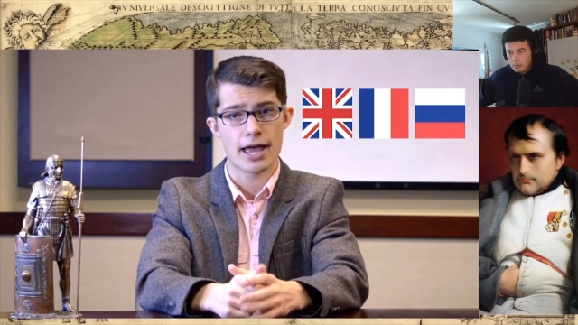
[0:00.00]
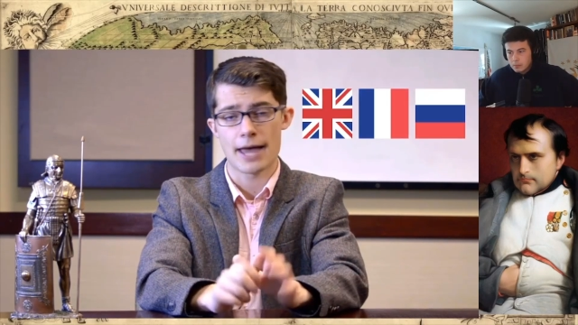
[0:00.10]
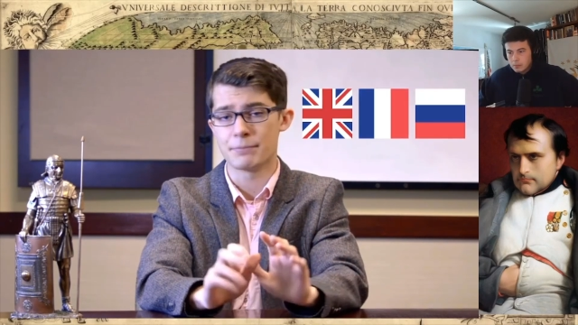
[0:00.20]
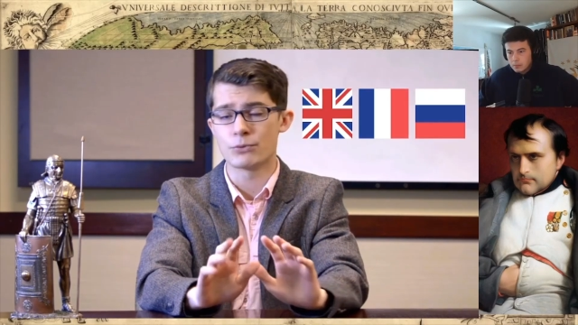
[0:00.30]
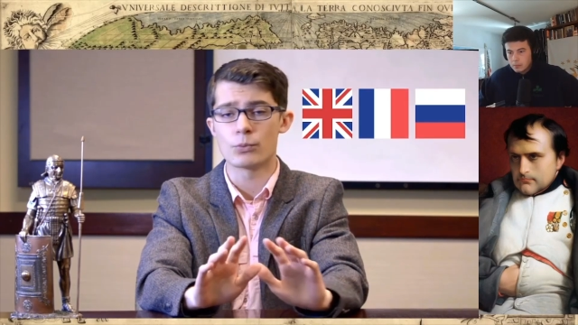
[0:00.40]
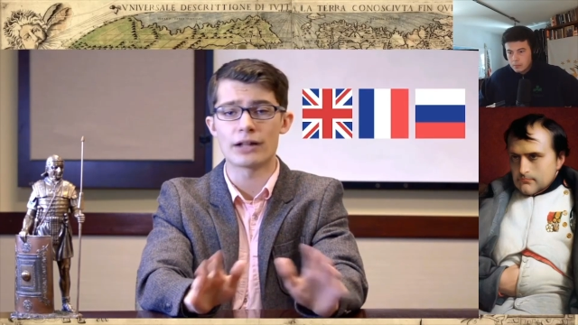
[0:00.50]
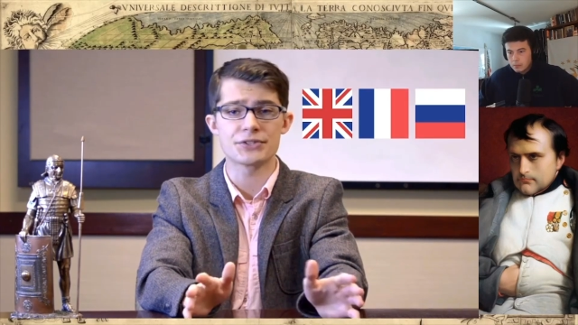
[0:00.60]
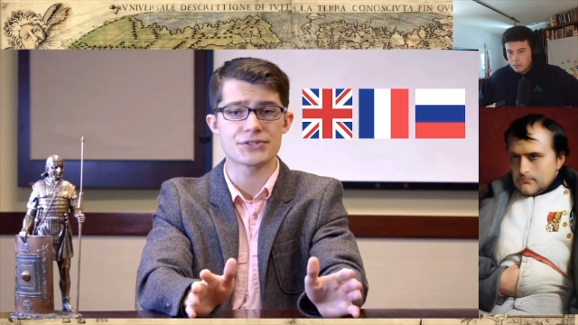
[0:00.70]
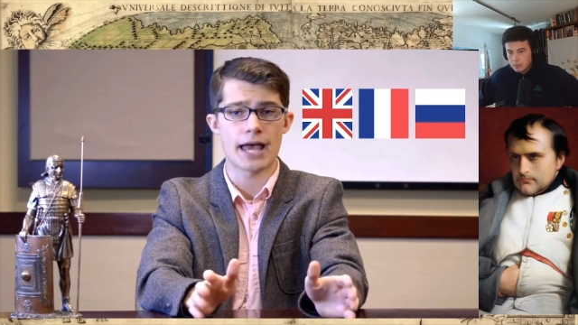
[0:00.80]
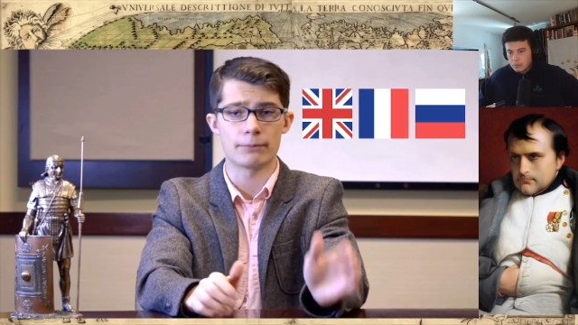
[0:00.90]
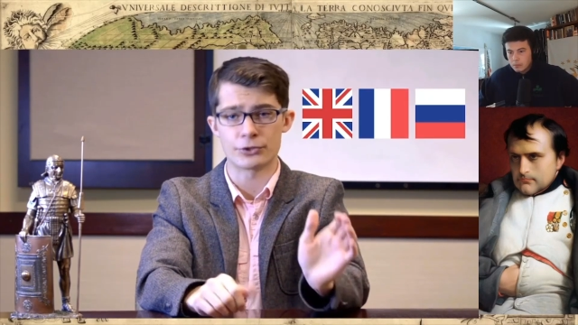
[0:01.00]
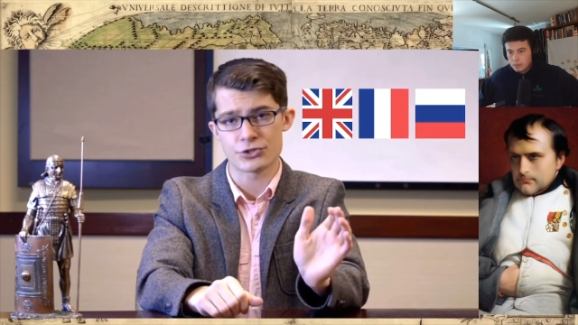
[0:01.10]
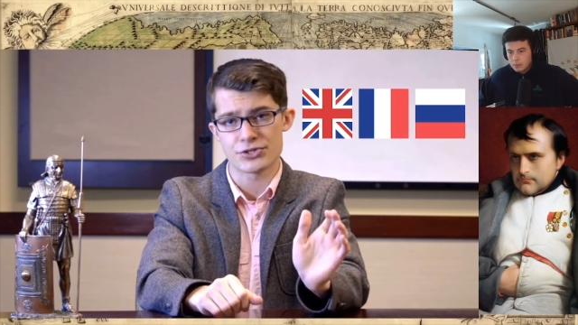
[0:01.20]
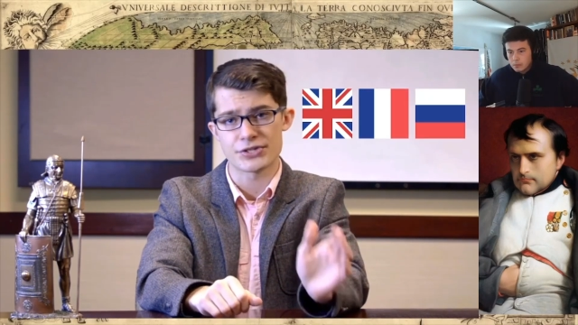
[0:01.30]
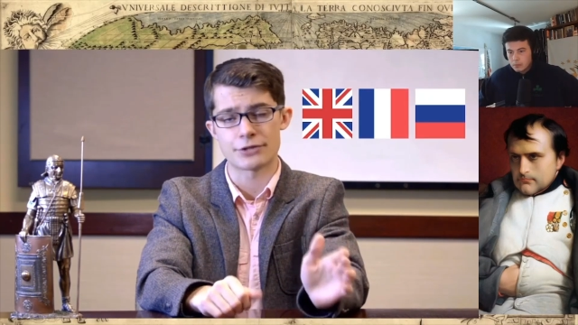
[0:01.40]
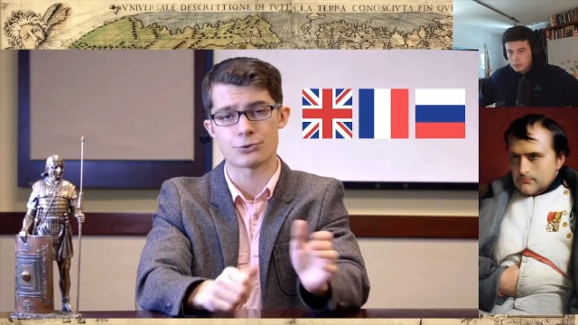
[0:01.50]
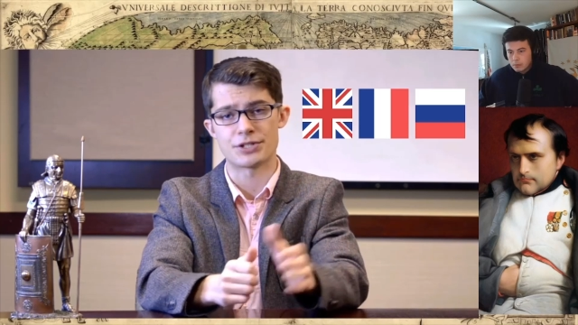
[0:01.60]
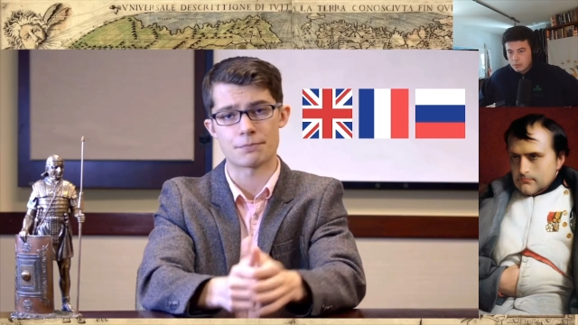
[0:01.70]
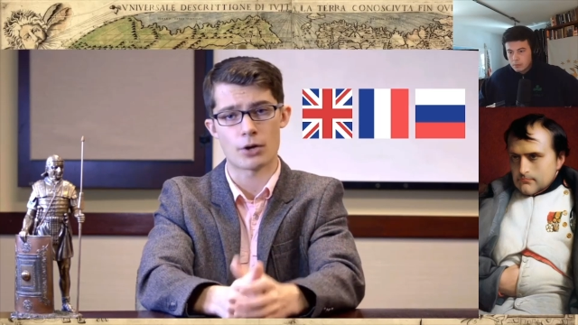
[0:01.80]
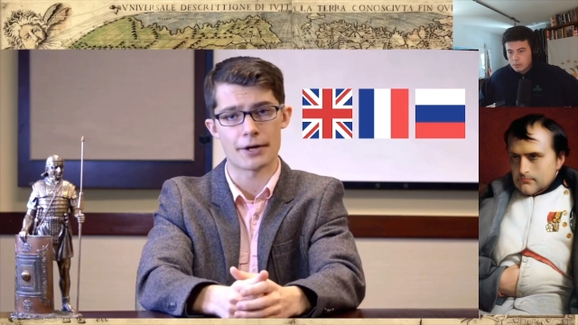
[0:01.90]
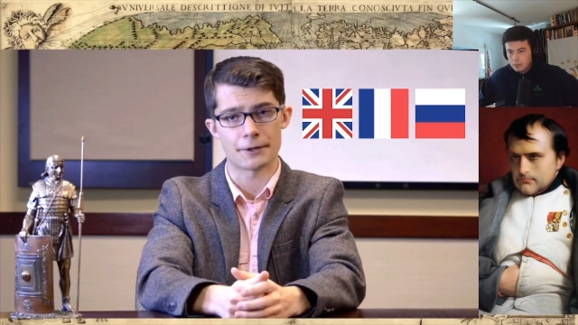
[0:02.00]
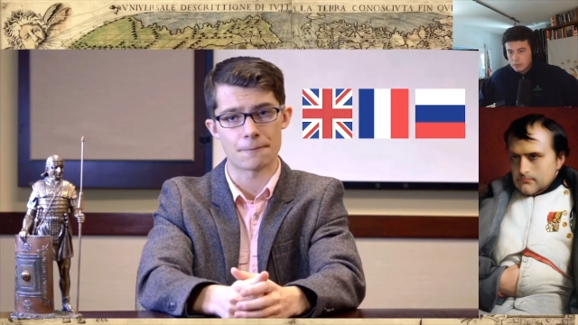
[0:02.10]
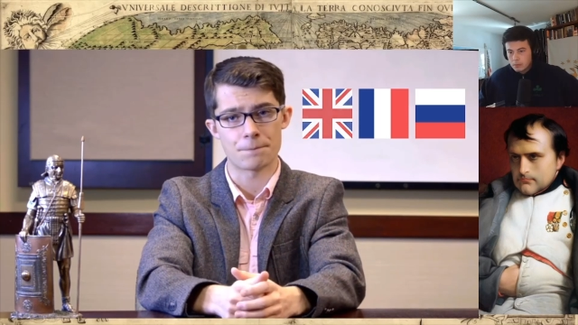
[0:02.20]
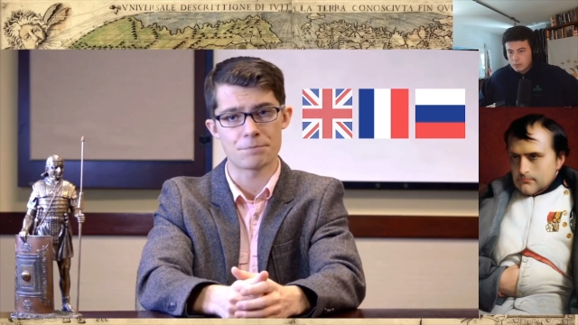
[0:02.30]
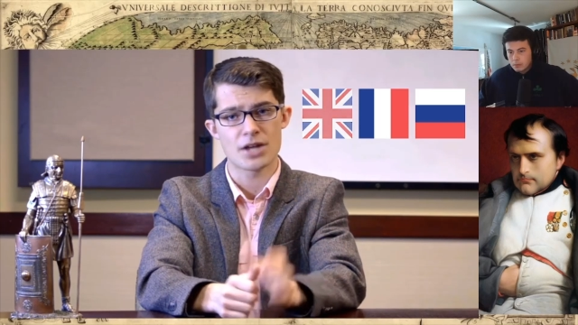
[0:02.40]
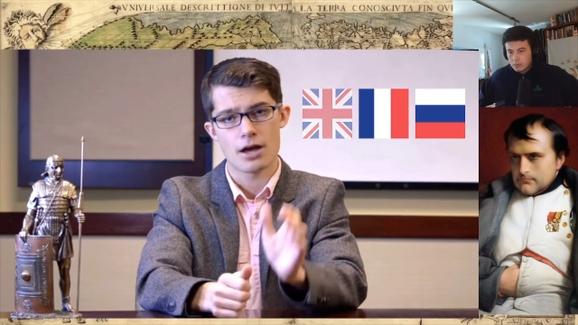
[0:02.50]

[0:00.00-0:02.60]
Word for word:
Speaker 1: had been well established centuries prior?